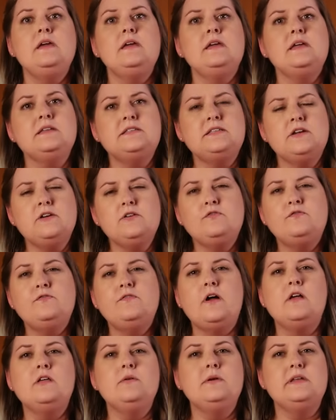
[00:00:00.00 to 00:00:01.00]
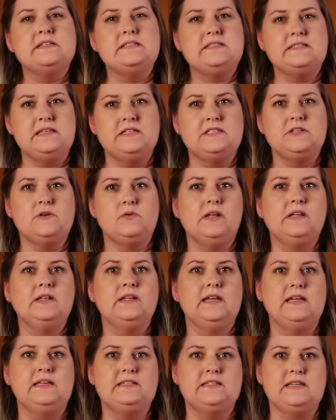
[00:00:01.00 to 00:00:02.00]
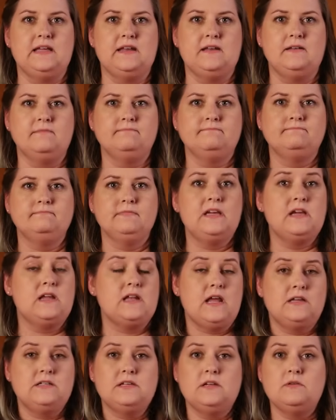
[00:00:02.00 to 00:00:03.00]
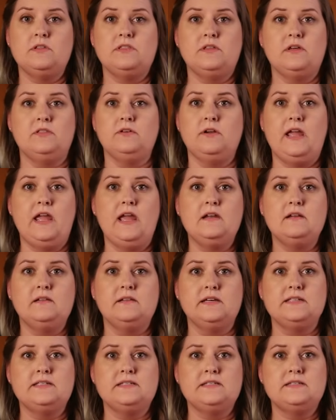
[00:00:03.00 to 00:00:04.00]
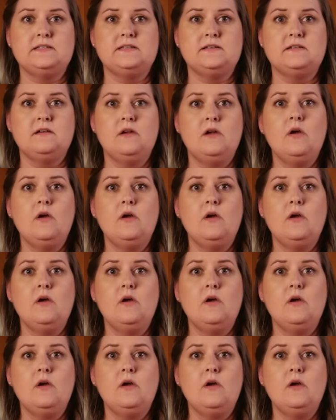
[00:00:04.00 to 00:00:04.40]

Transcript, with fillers: consider following a CISO on LinkedIn, connecting with other analysts,